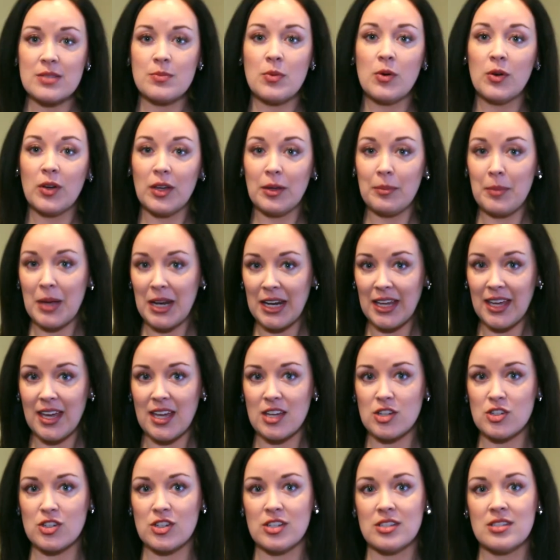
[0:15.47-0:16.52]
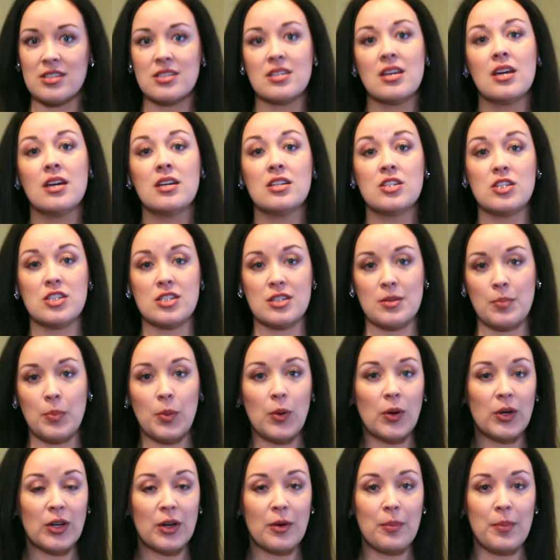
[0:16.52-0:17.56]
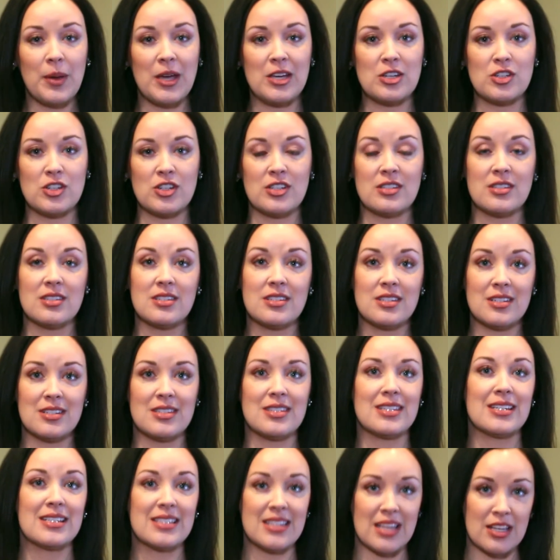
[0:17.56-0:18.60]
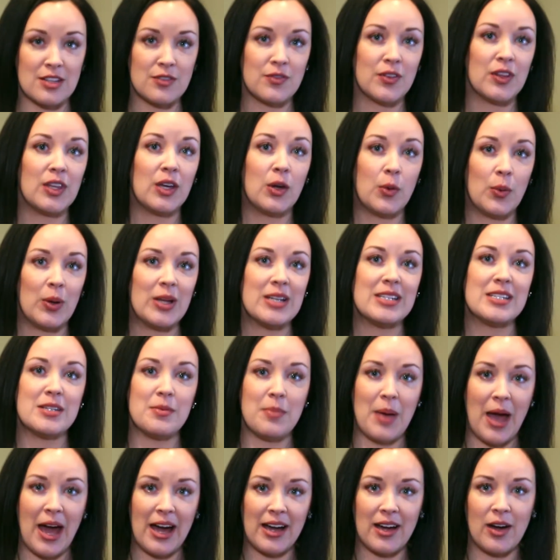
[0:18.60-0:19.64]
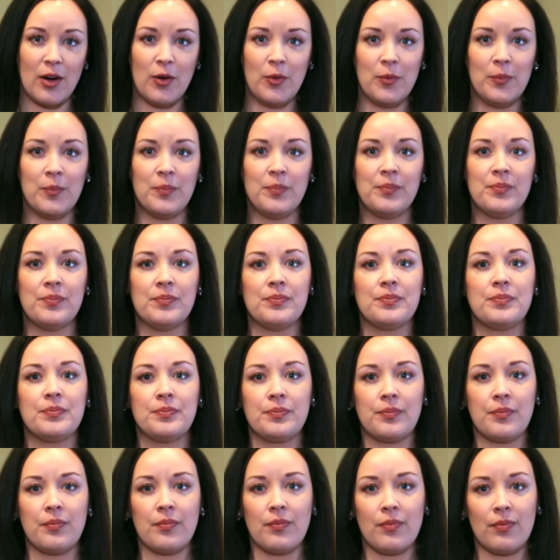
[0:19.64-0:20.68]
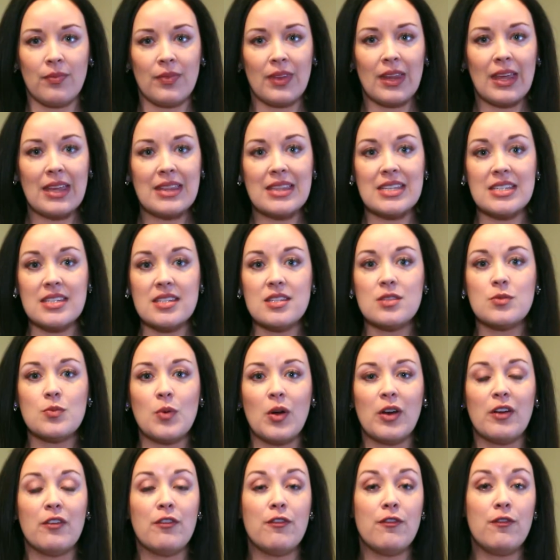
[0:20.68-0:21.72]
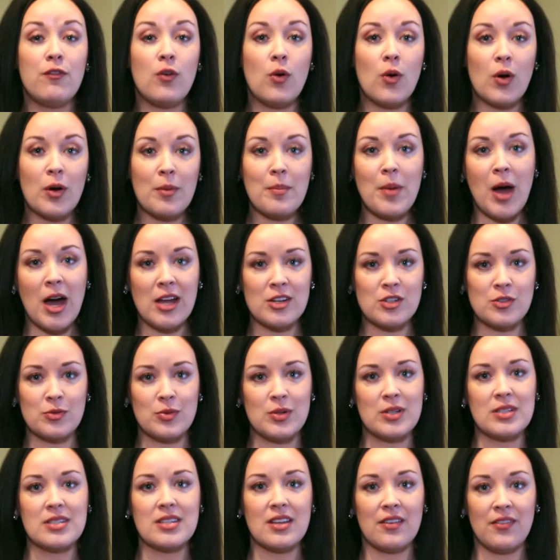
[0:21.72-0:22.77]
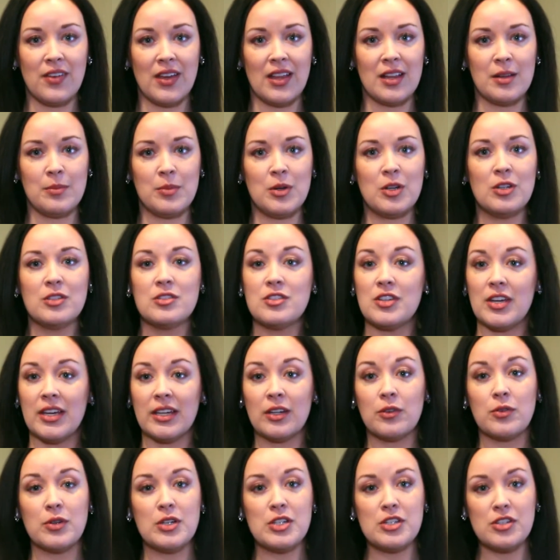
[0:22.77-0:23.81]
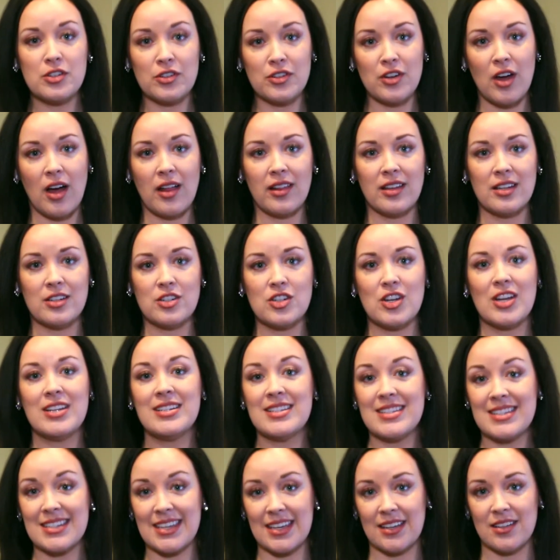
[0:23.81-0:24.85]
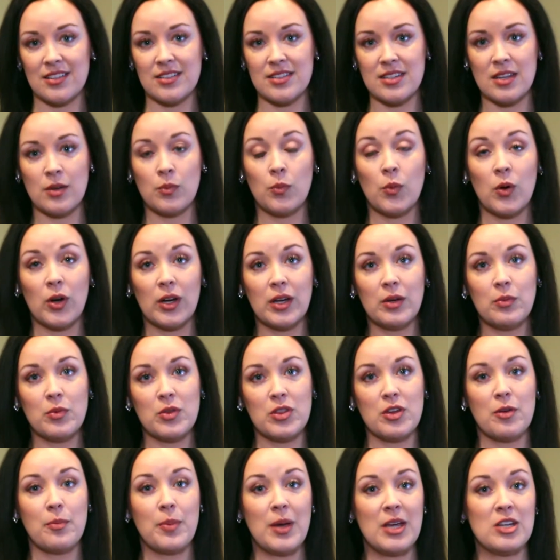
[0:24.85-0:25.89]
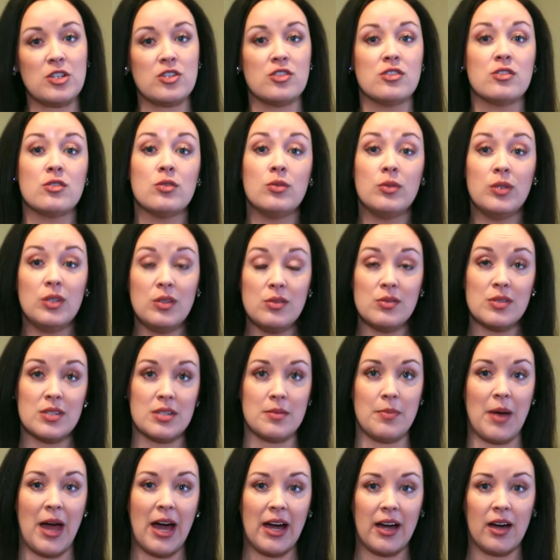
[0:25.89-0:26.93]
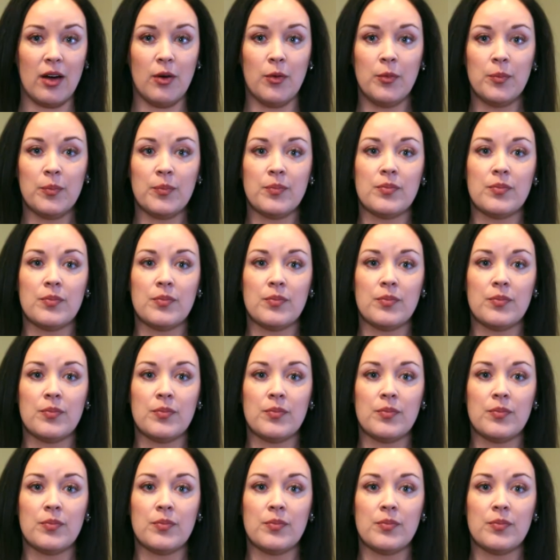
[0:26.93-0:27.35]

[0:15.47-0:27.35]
smoking medications to support your patients to successfully quit tobacco. This is one of 4 modules available to increase your knowledge and skills in working with your patients who use tobacco.